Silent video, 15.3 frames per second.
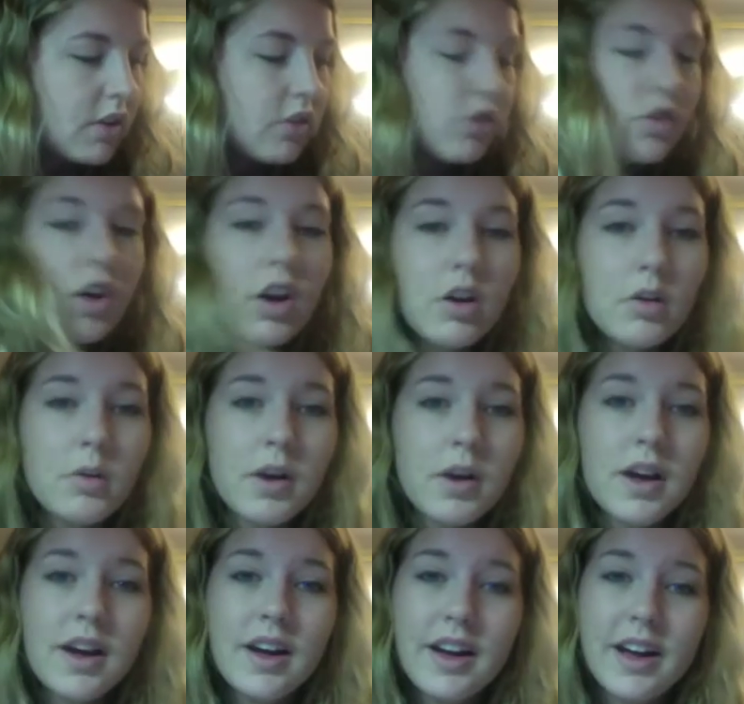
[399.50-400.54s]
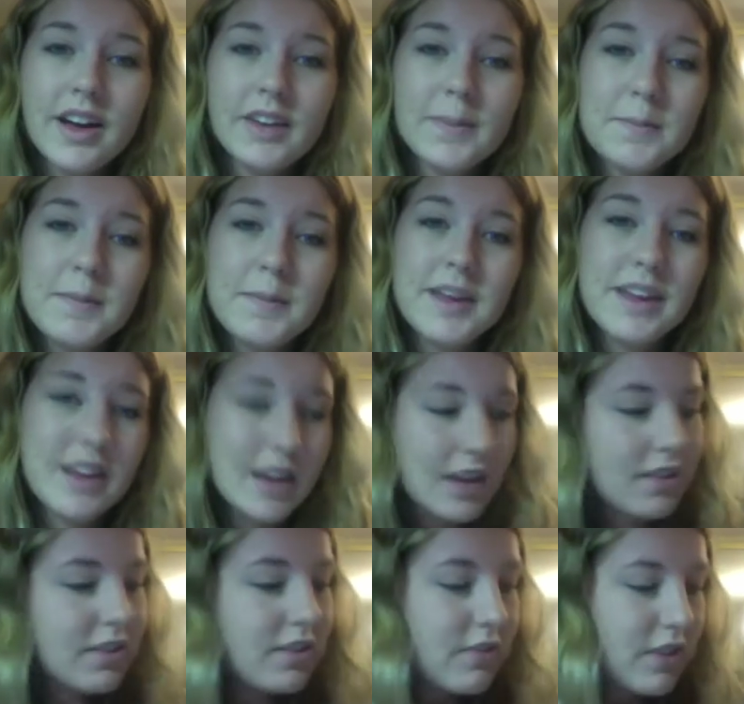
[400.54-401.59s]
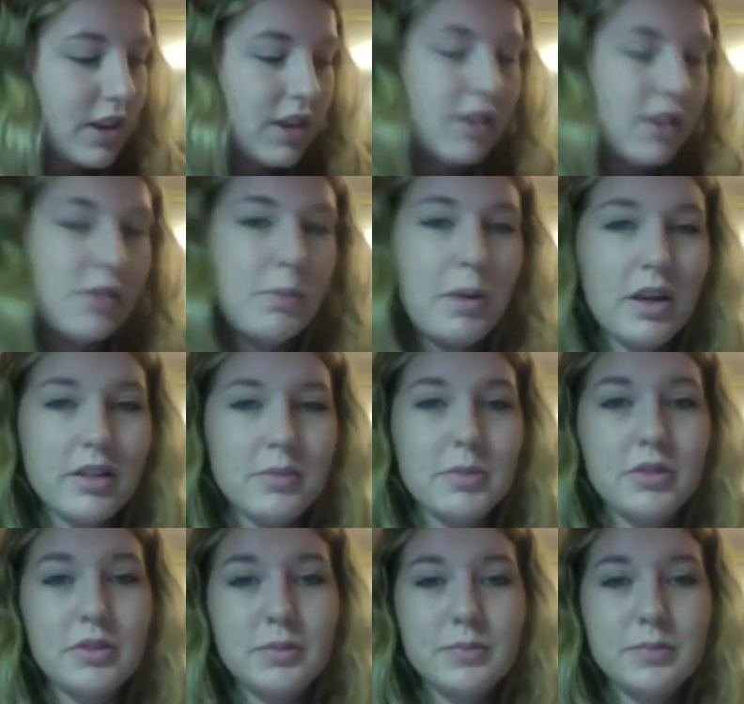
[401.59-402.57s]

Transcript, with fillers: So I'm making it as convenient as possible.